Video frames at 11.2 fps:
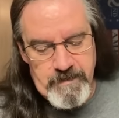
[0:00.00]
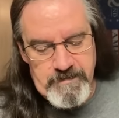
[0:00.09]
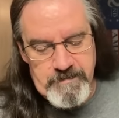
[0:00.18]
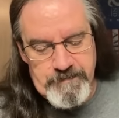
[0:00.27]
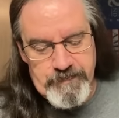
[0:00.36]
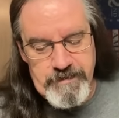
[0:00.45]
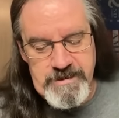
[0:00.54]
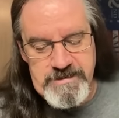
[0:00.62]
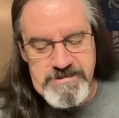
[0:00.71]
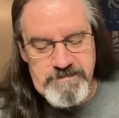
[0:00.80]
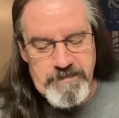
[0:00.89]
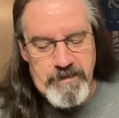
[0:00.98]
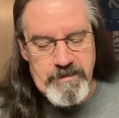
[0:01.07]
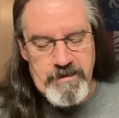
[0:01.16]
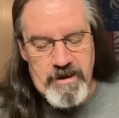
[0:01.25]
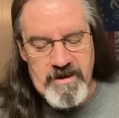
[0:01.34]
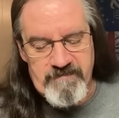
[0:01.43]
The priests
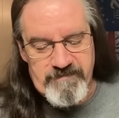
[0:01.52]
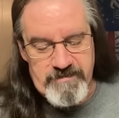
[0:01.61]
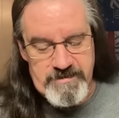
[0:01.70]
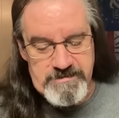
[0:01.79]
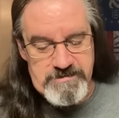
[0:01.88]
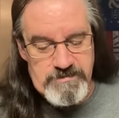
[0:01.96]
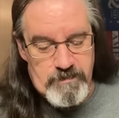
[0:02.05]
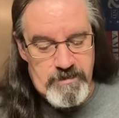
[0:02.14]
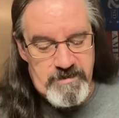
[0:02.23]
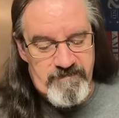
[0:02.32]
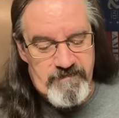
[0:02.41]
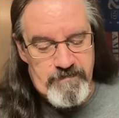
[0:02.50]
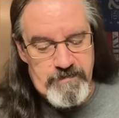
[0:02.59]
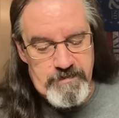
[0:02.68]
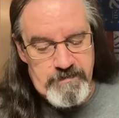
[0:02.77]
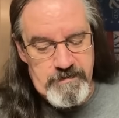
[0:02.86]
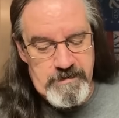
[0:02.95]
burnt offerings
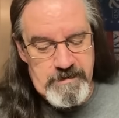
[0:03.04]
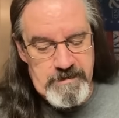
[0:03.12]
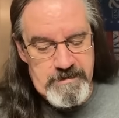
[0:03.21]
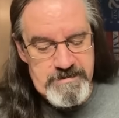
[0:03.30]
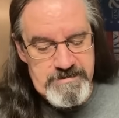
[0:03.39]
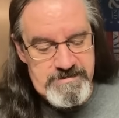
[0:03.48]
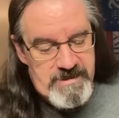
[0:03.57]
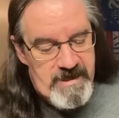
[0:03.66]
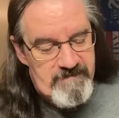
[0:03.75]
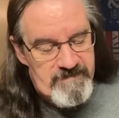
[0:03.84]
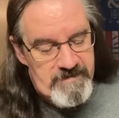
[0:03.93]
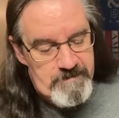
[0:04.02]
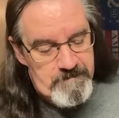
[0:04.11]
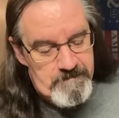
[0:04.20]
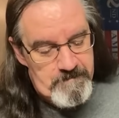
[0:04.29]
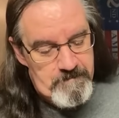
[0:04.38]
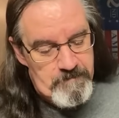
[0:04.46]
24/7
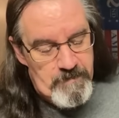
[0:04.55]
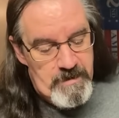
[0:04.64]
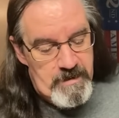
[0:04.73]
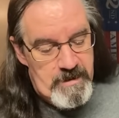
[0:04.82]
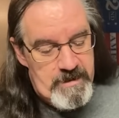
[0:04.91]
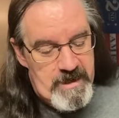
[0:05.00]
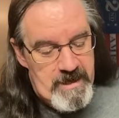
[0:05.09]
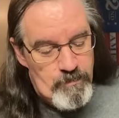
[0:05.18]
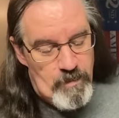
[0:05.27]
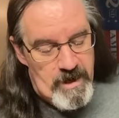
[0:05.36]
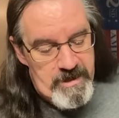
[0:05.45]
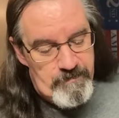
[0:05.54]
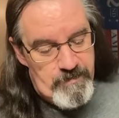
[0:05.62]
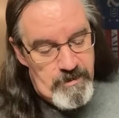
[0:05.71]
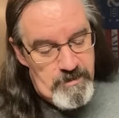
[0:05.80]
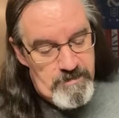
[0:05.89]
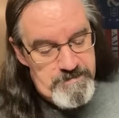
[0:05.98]
and had white
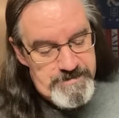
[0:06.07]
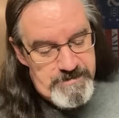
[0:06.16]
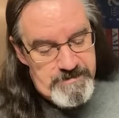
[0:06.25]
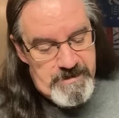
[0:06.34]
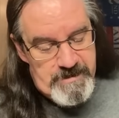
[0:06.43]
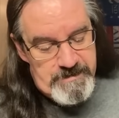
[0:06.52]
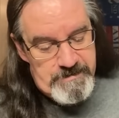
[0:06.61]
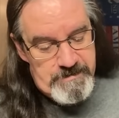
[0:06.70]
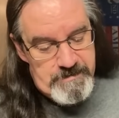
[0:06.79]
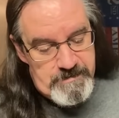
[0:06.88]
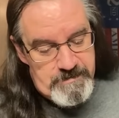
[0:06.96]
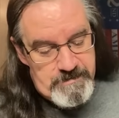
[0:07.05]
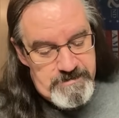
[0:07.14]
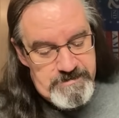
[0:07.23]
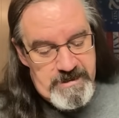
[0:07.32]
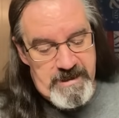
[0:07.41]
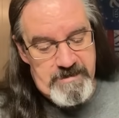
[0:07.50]
robes that
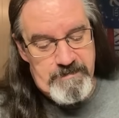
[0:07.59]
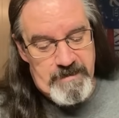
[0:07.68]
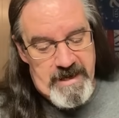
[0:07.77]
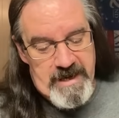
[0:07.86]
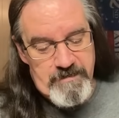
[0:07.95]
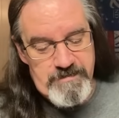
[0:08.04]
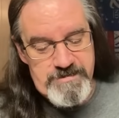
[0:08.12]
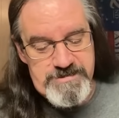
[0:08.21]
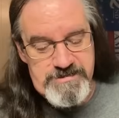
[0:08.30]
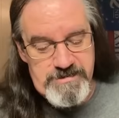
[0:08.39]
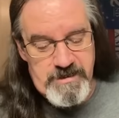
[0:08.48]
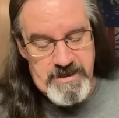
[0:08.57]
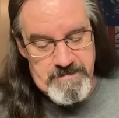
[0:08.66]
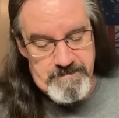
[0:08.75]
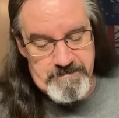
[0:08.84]
stayed black with soot.